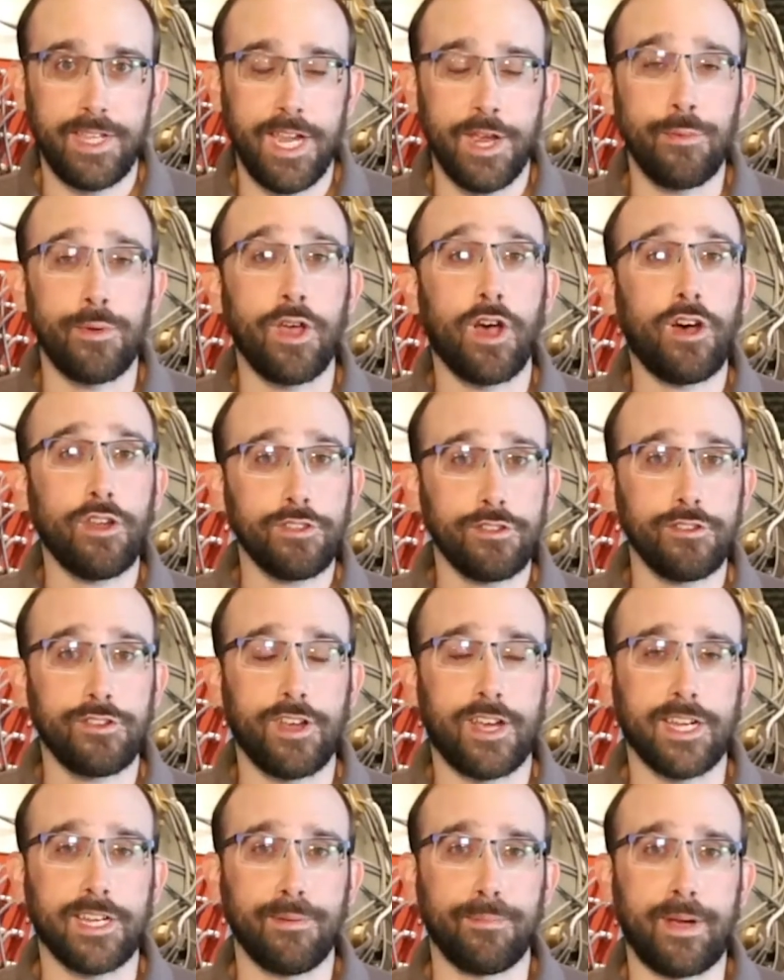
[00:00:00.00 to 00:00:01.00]
And we also
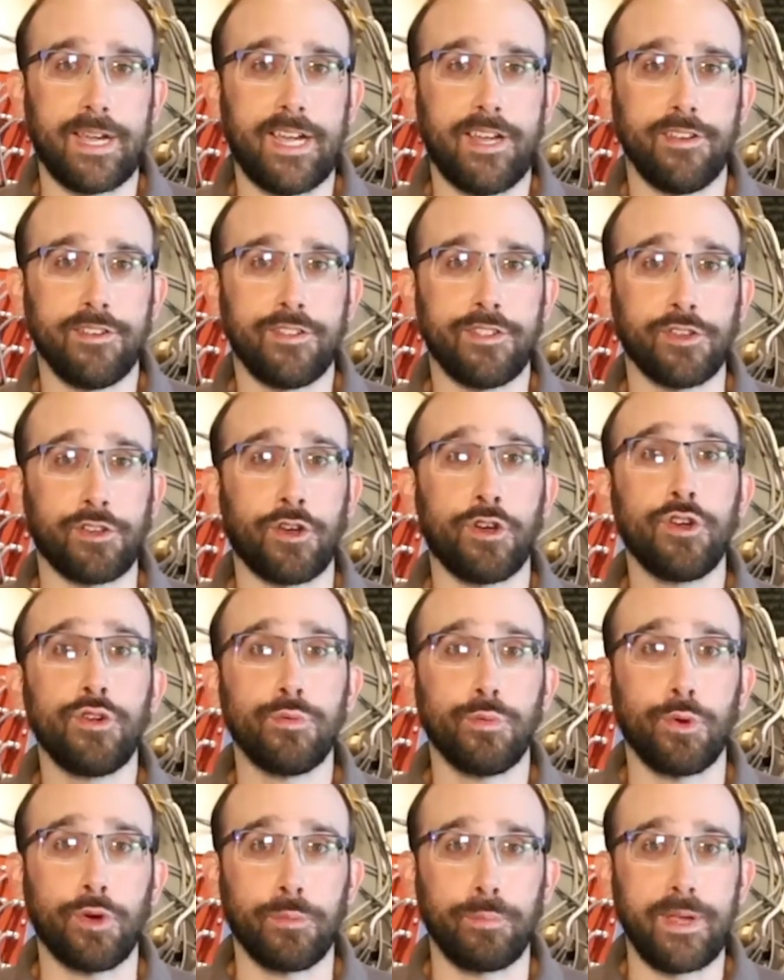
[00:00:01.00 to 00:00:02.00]
talk about the
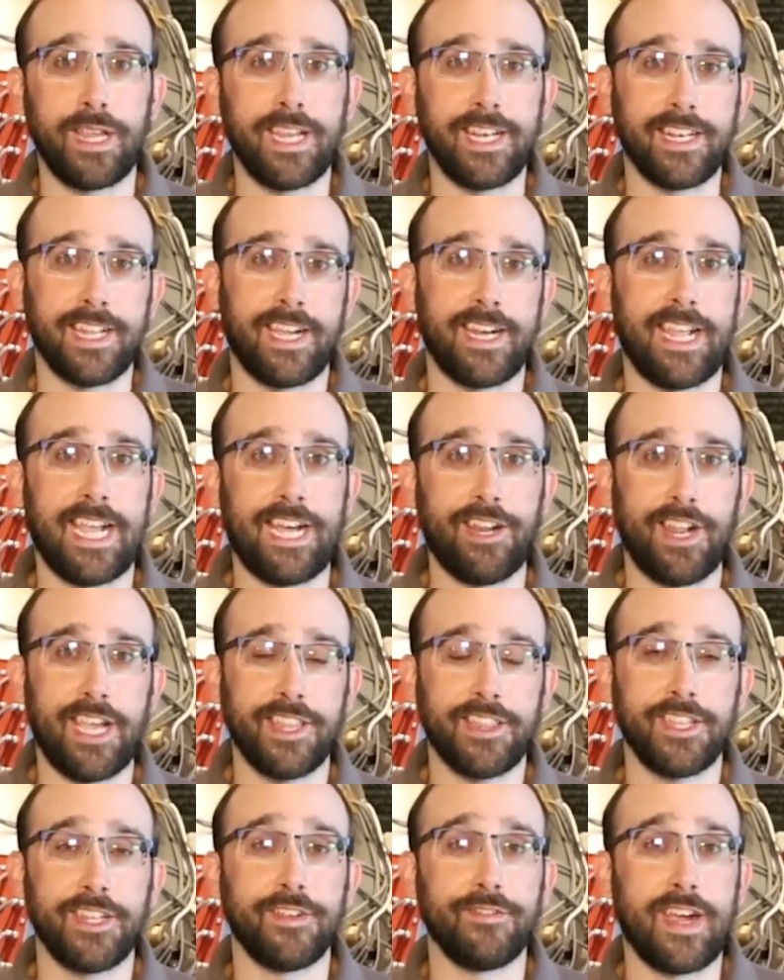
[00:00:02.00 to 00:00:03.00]
current work being done out
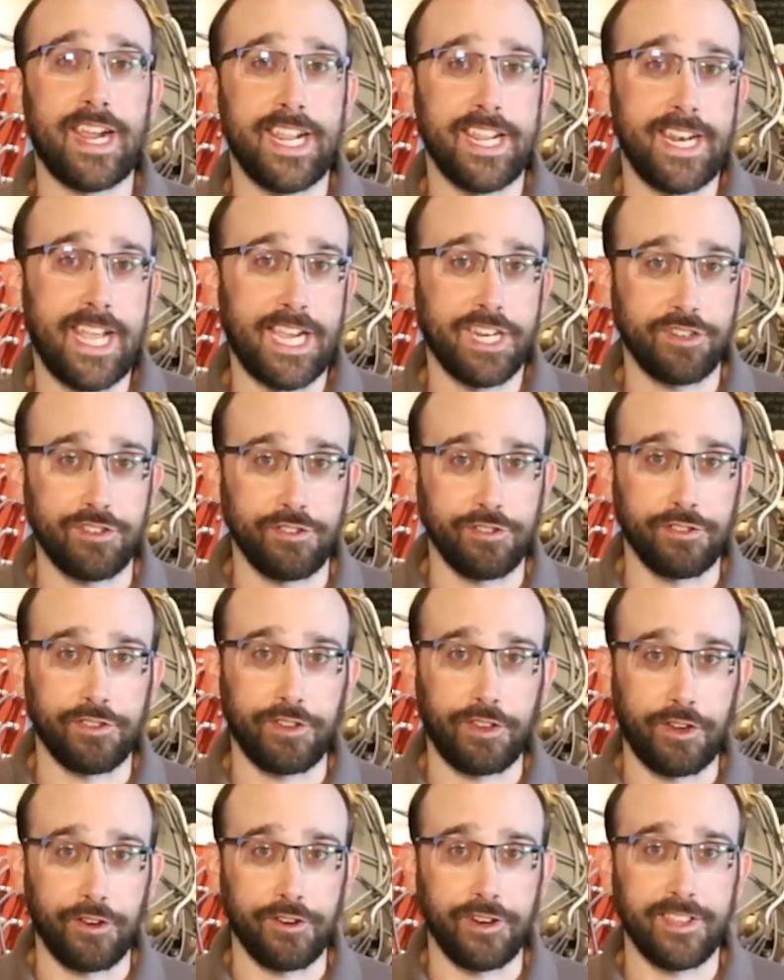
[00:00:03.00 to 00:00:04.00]
at the Nevada National
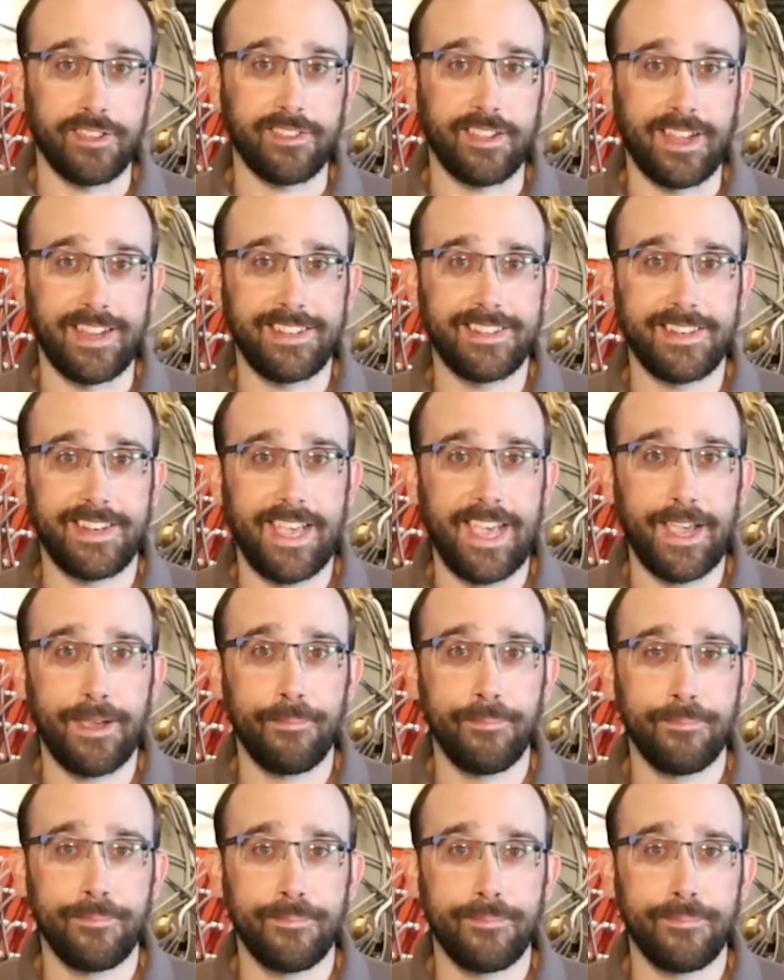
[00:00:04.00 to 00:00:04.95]
Security Site today.